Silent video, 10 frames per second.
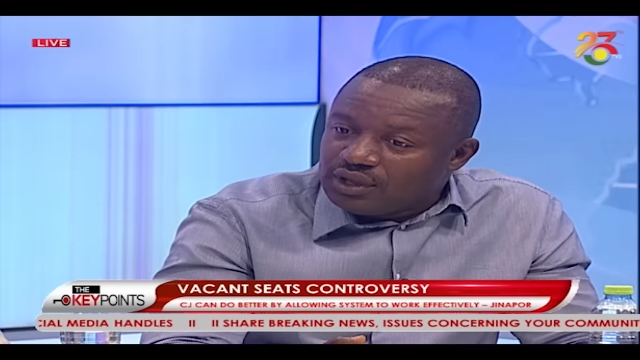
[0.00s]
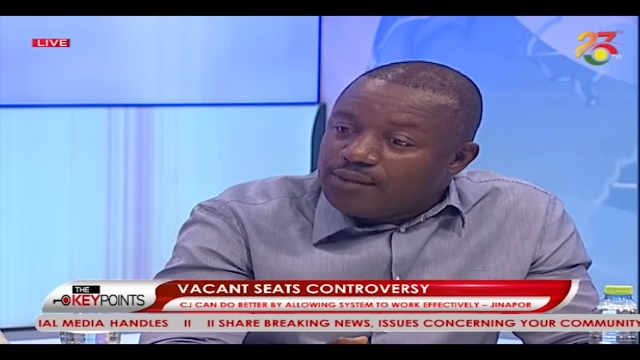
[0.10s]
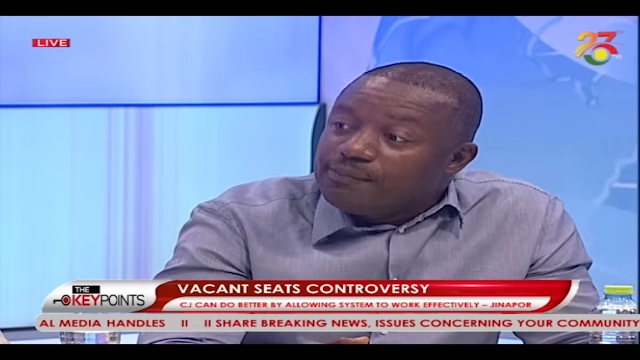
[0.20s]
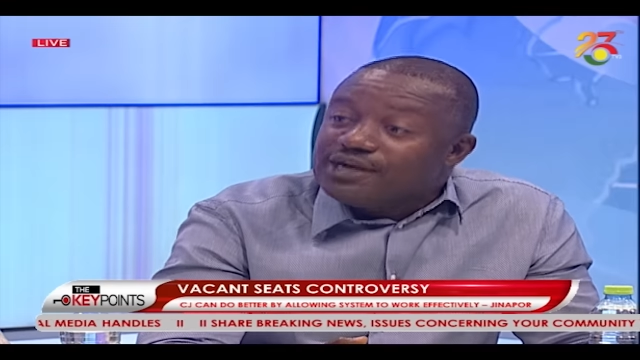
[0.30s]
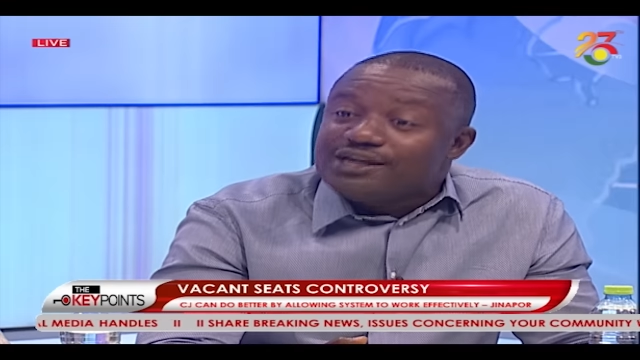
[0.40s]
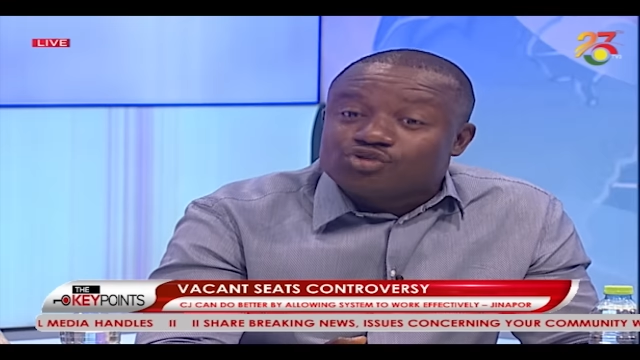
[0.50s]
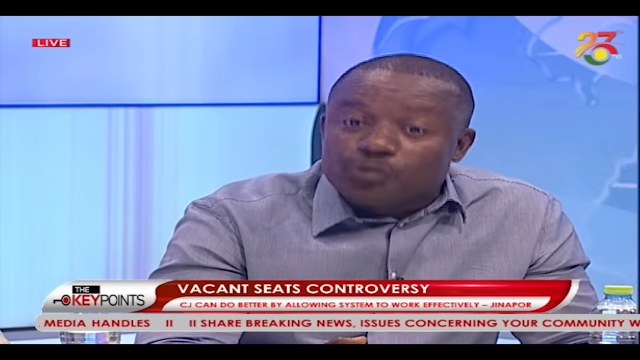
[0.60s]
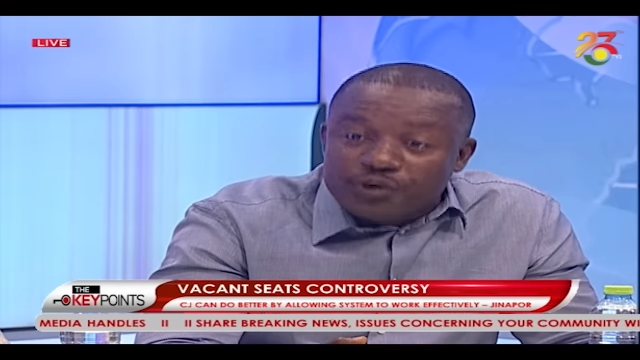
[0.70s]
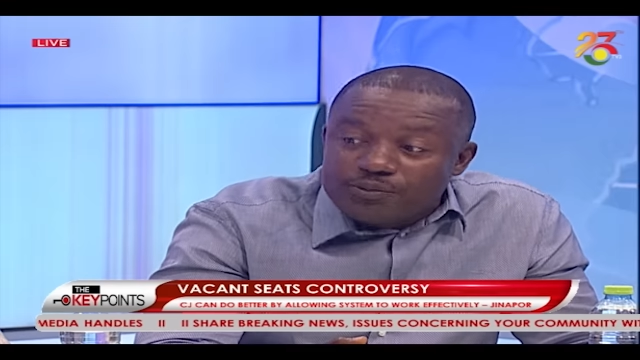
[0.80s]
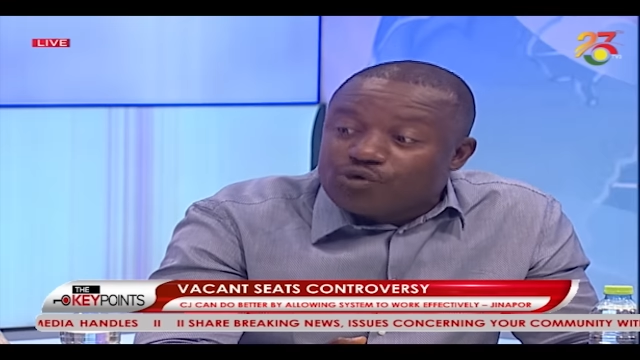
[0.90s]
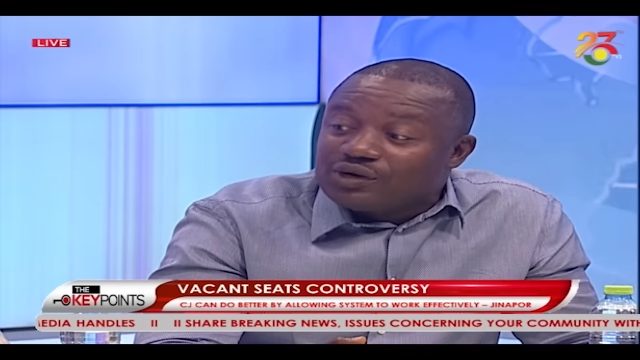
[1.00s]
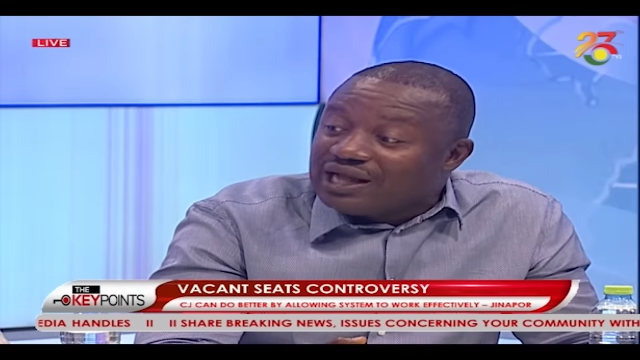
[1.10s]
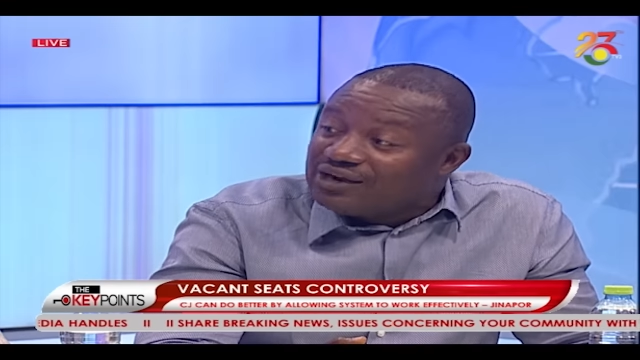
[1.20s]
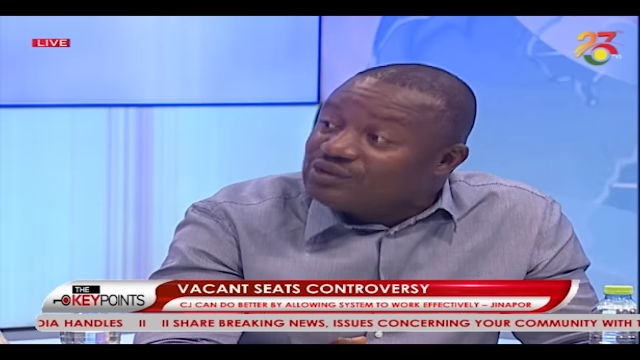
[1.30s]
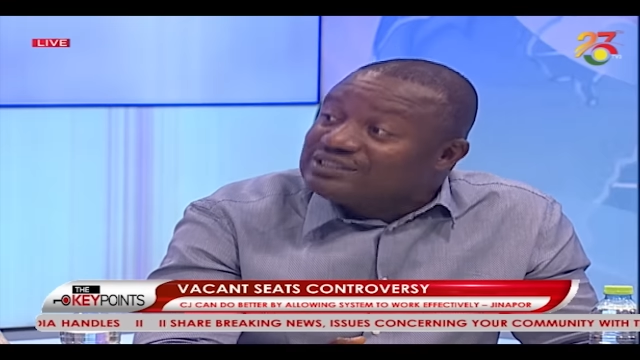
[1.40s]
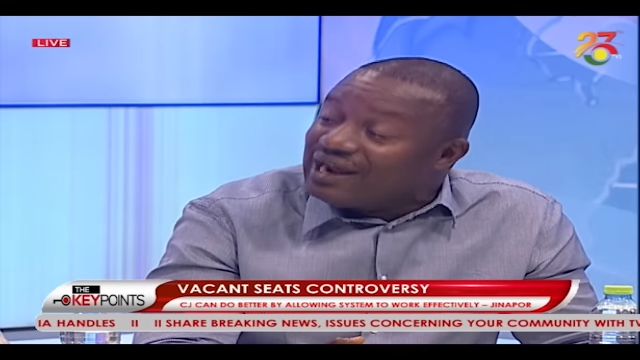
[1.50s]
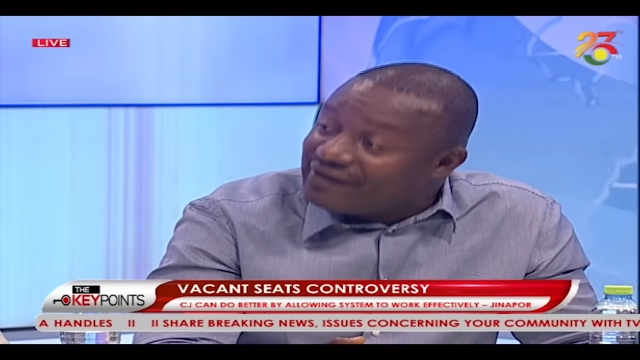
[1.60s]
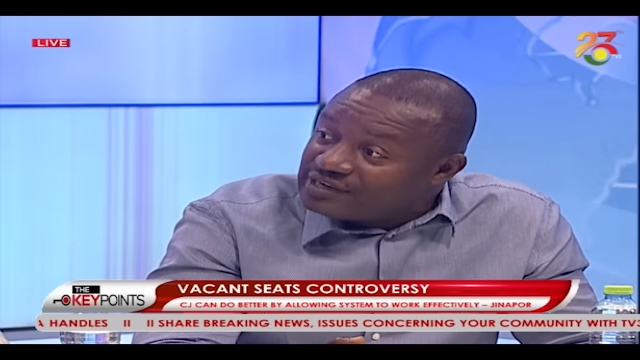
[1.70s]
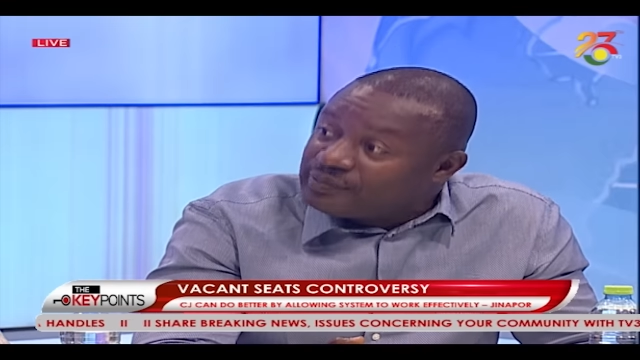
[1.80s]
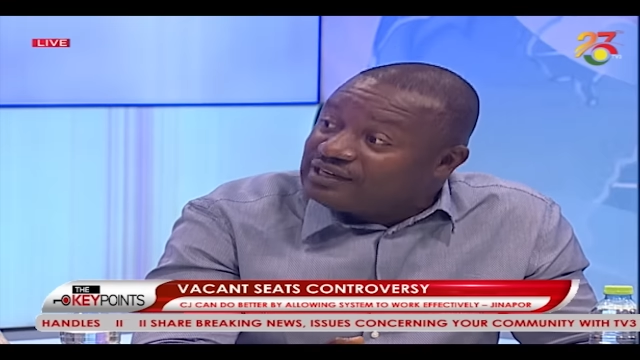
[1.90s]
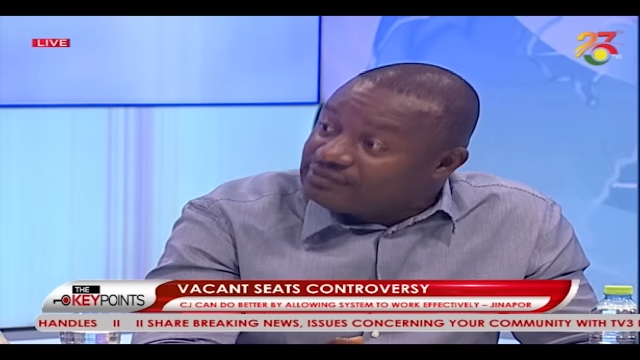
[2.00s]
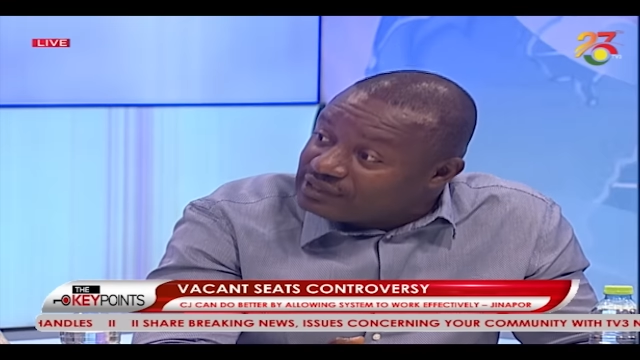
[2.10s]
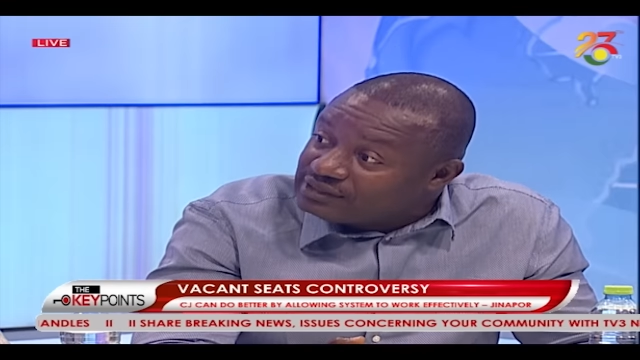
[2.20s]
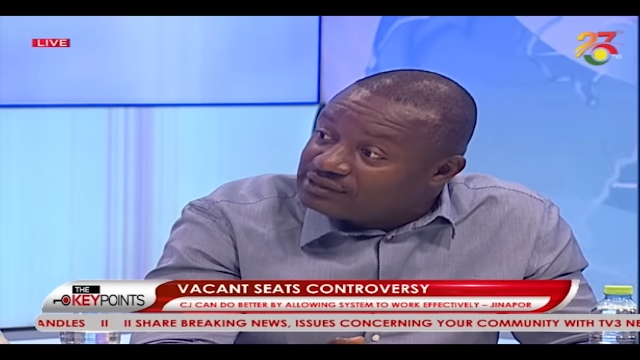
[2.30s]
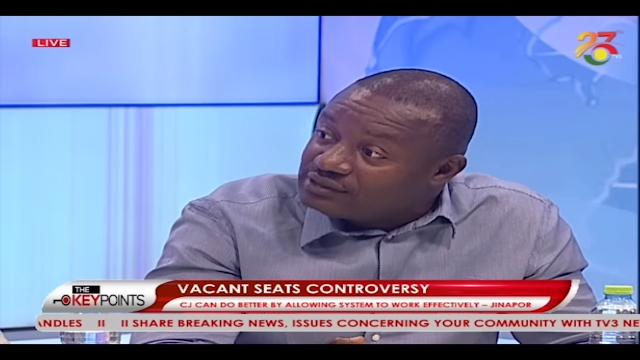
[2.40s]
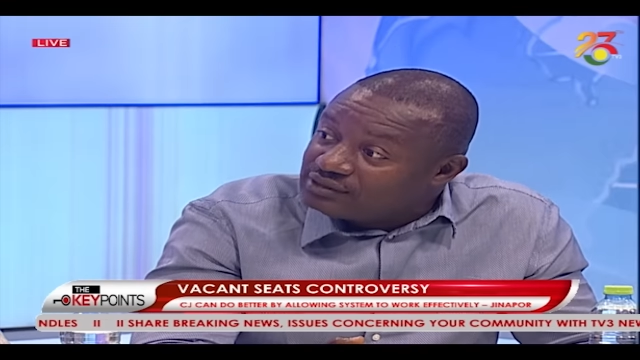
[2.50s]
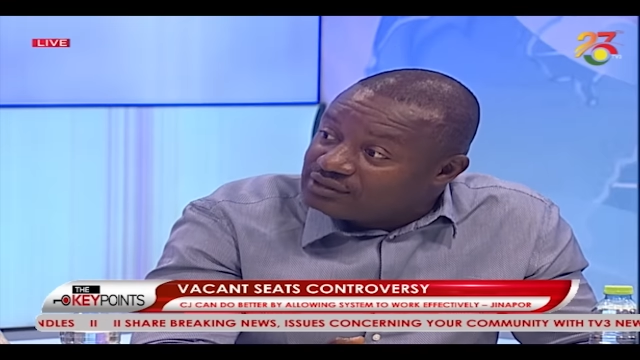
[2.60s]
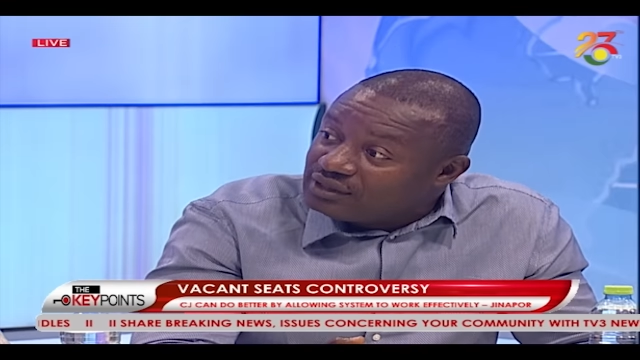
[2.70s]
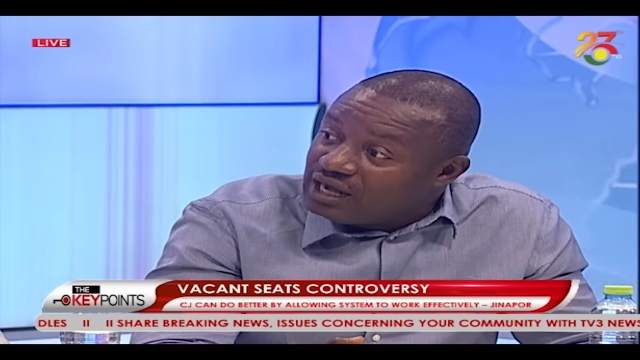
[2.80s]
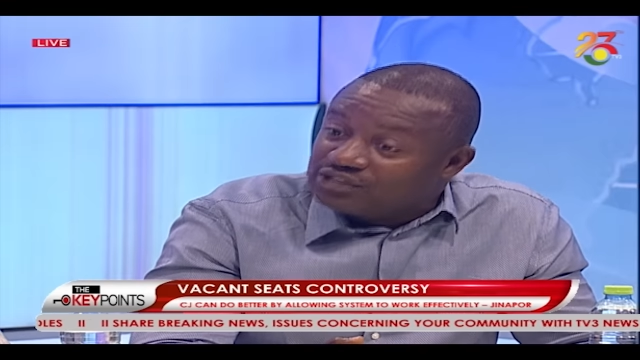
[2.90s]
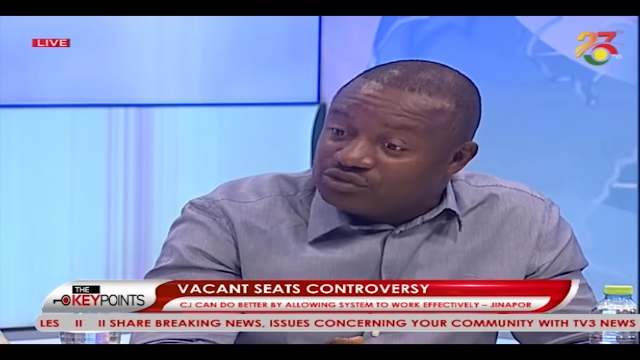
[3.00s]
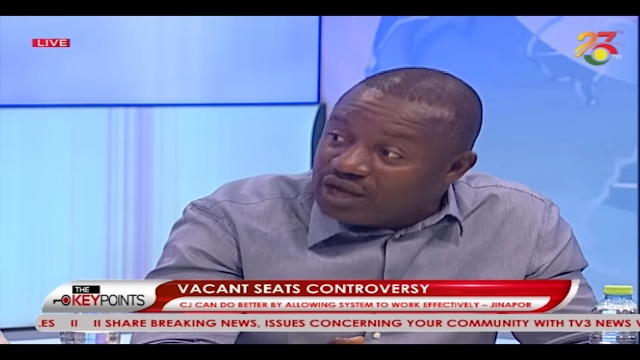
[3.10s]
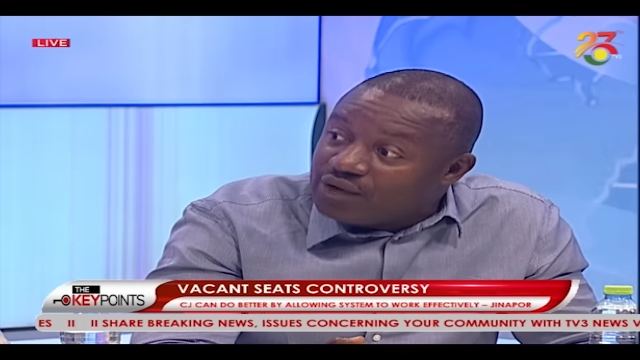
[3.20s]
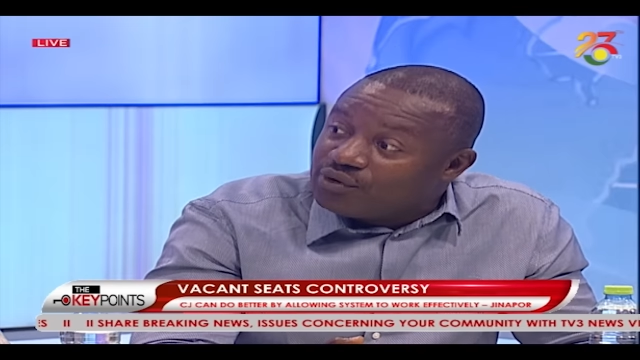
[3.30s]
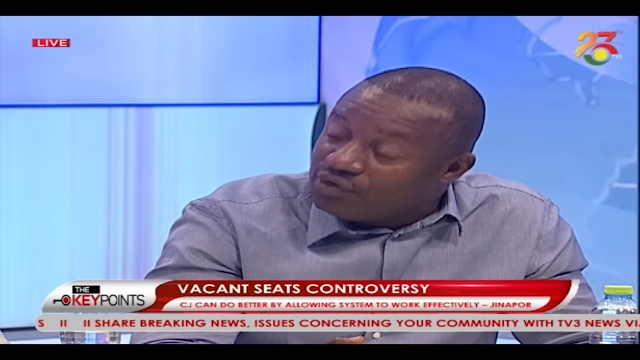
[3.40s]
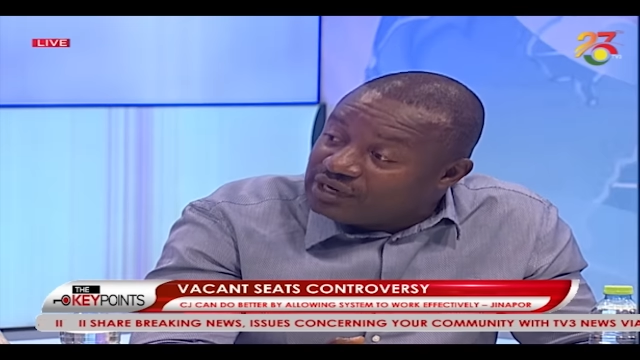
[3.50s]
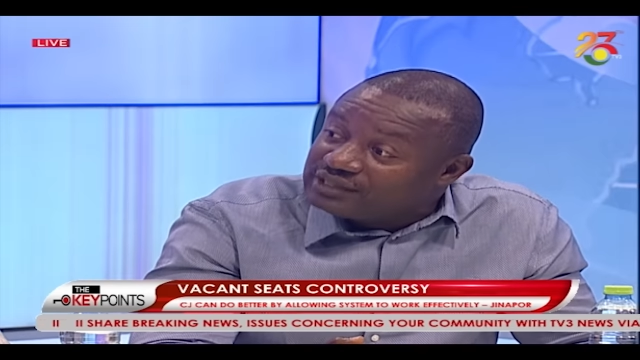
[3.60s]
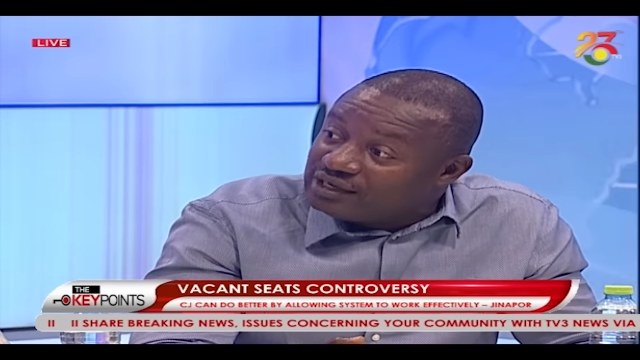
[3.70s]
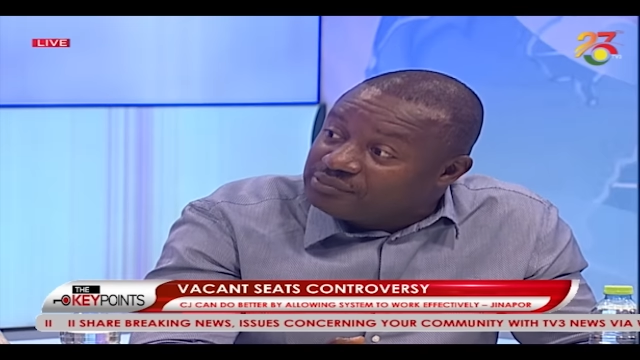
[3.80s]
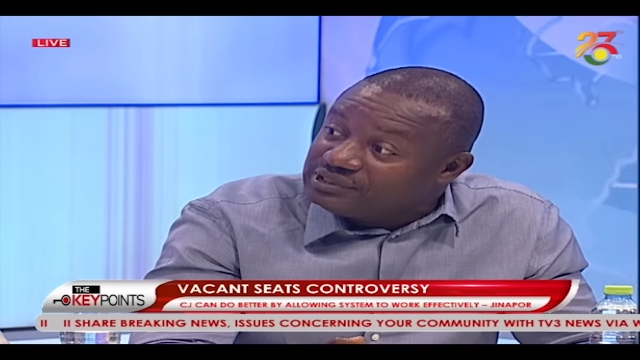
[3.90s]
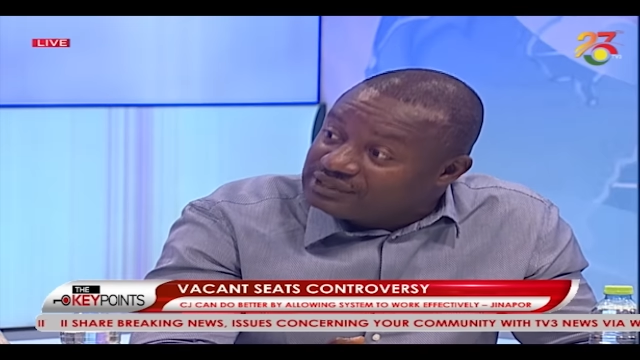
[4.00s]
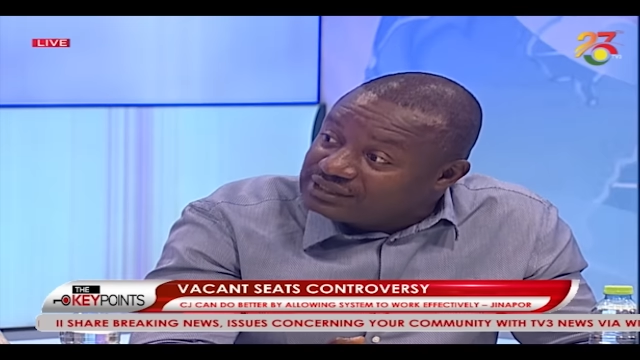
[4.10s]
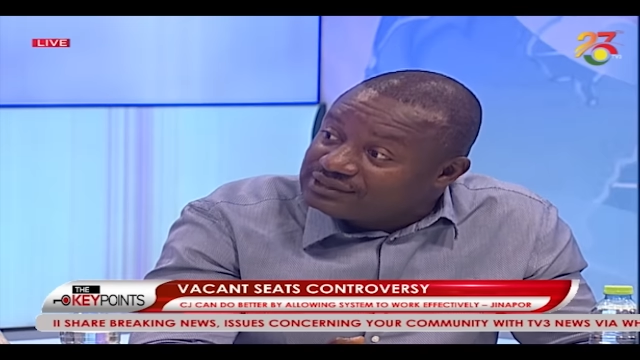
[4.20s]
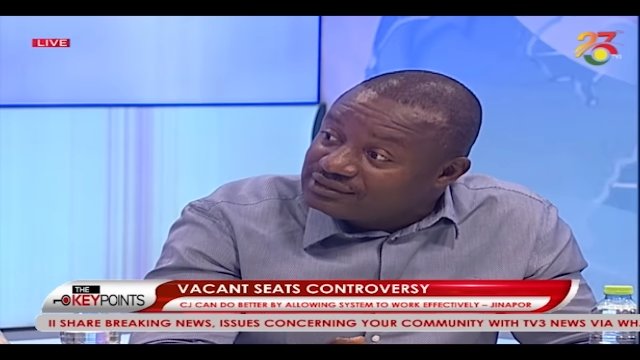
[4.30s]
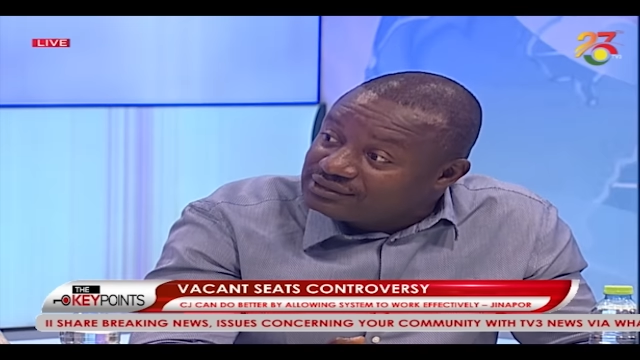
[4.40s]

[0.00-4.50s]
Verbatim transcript: but the Supreme Court cannot direct Parliament as to how we conduct our business.